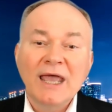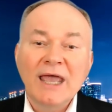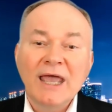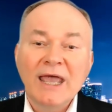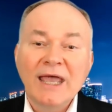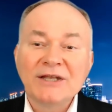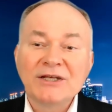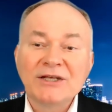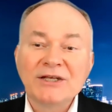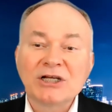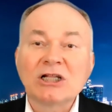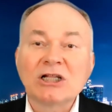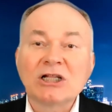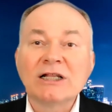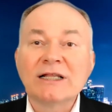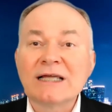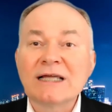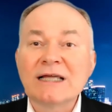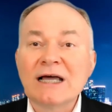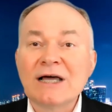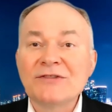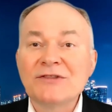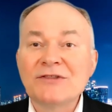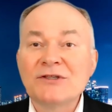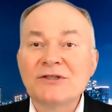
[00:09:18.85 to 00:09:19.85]
and to click
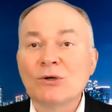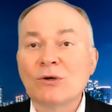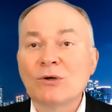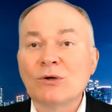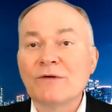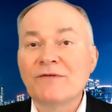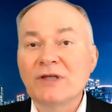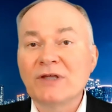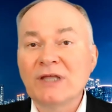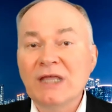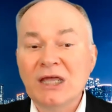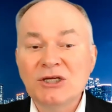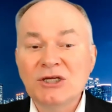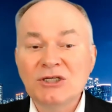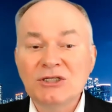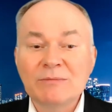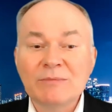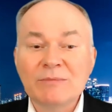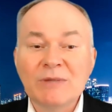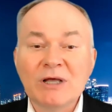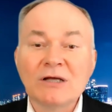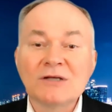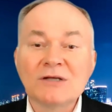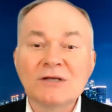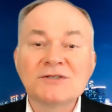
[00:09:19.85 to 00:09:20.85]
on the notification
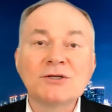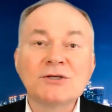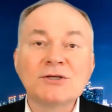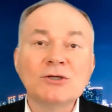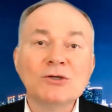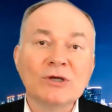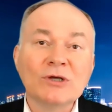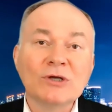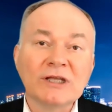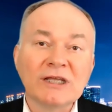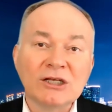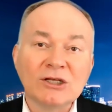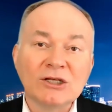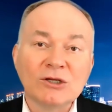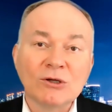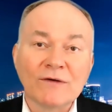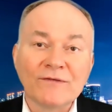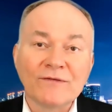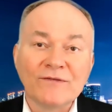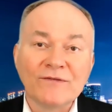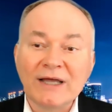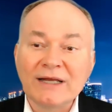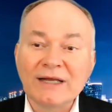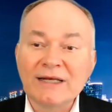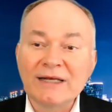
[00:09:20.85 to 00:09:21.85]
bell so you can get
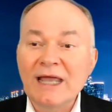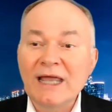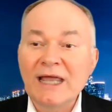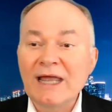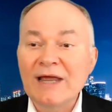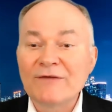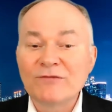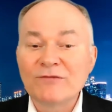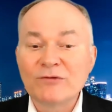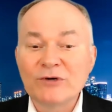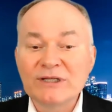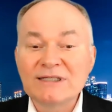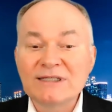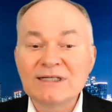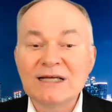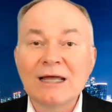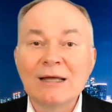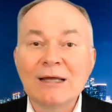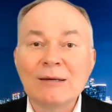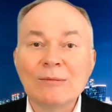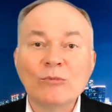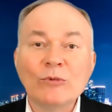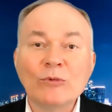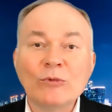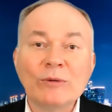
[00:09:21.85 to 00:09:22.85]
notified every
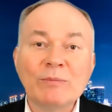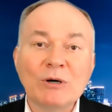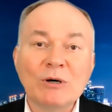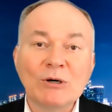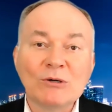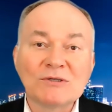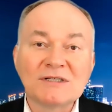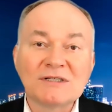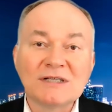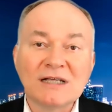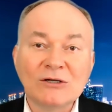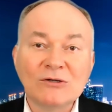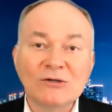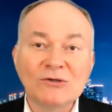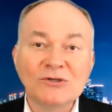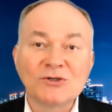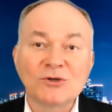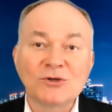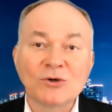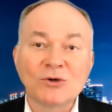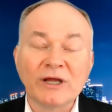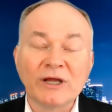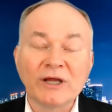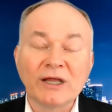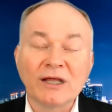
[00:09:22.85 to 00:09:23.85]
time we post a new
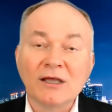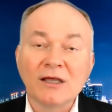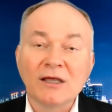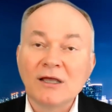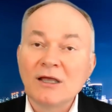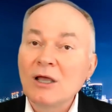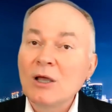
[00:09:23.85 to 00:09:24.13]
story.